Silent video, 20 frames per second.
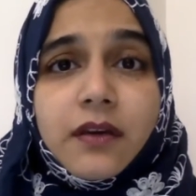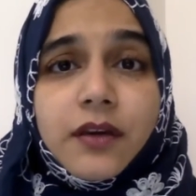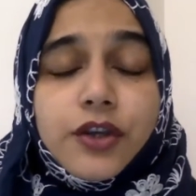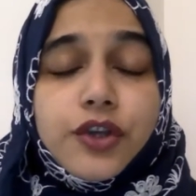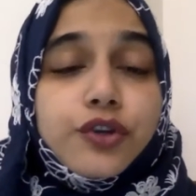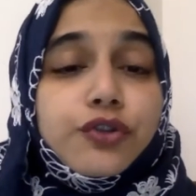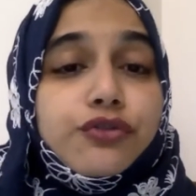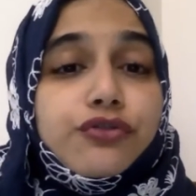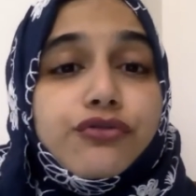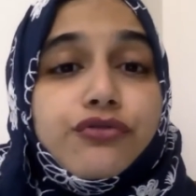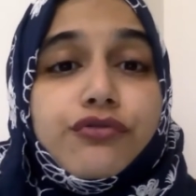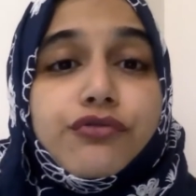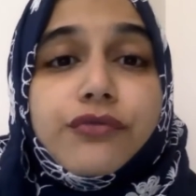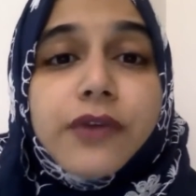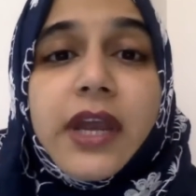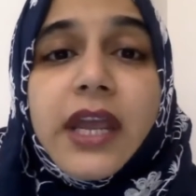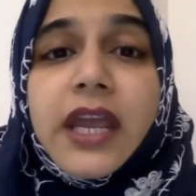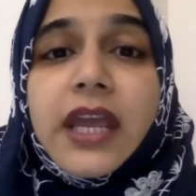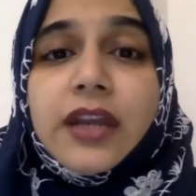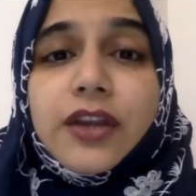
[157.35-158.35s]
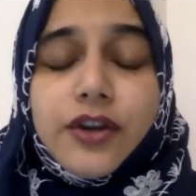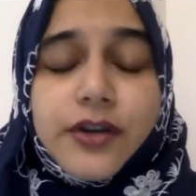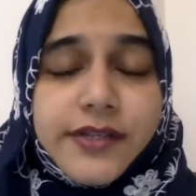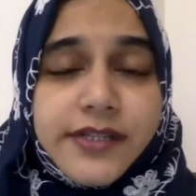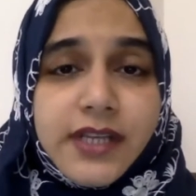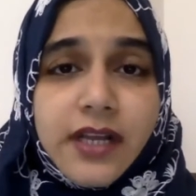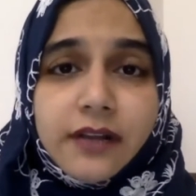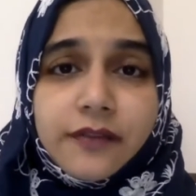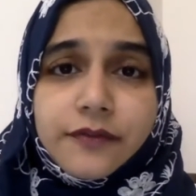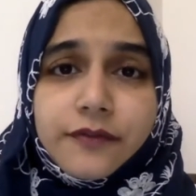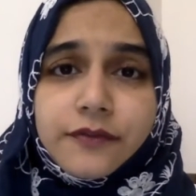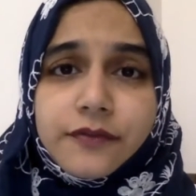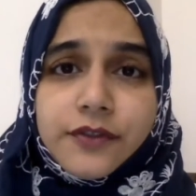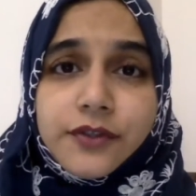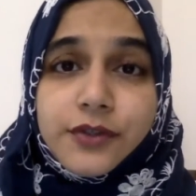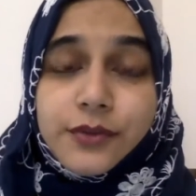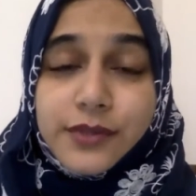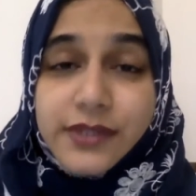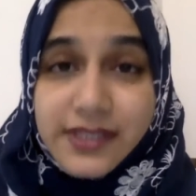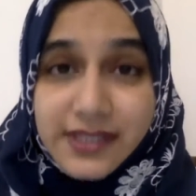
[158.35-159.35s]
You train yourself
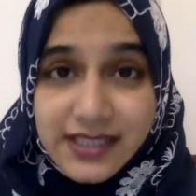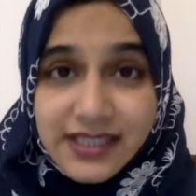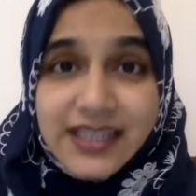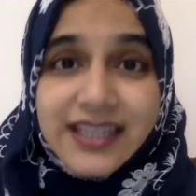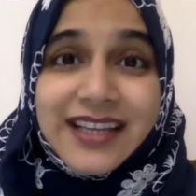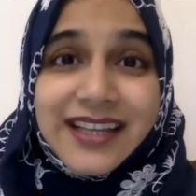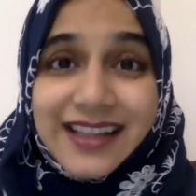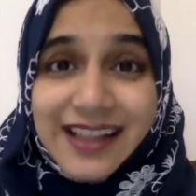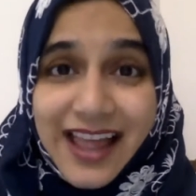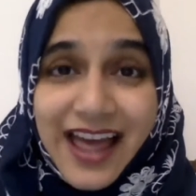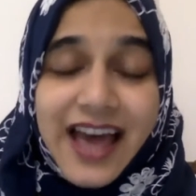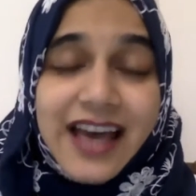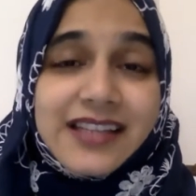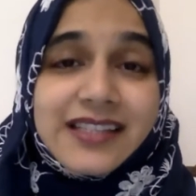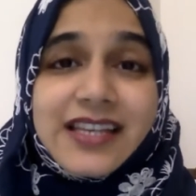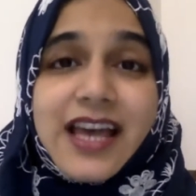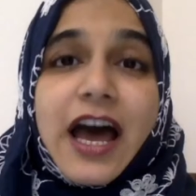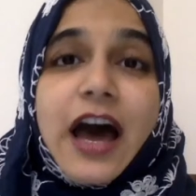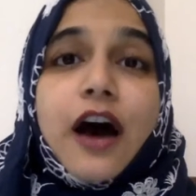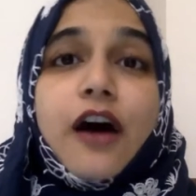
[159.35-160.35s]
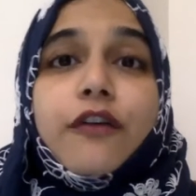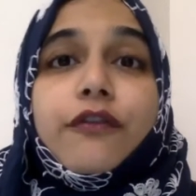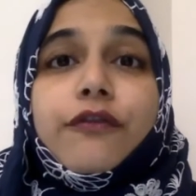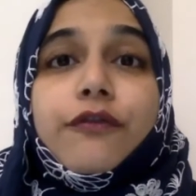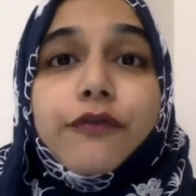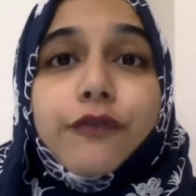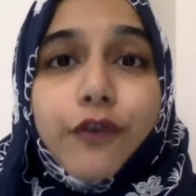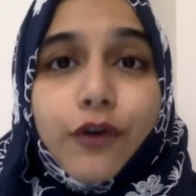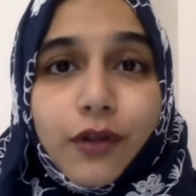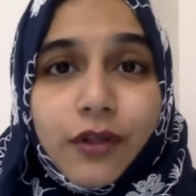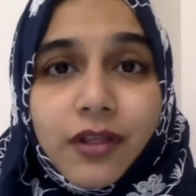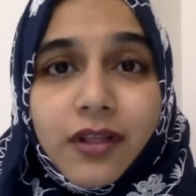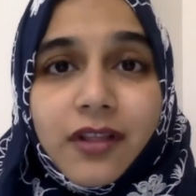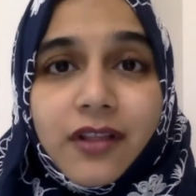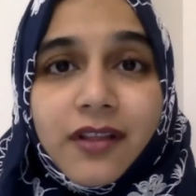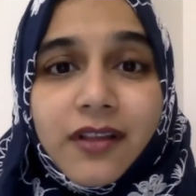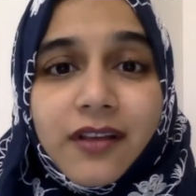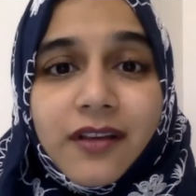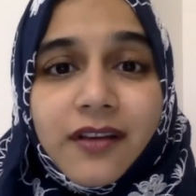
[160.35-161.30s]
to see glass half full.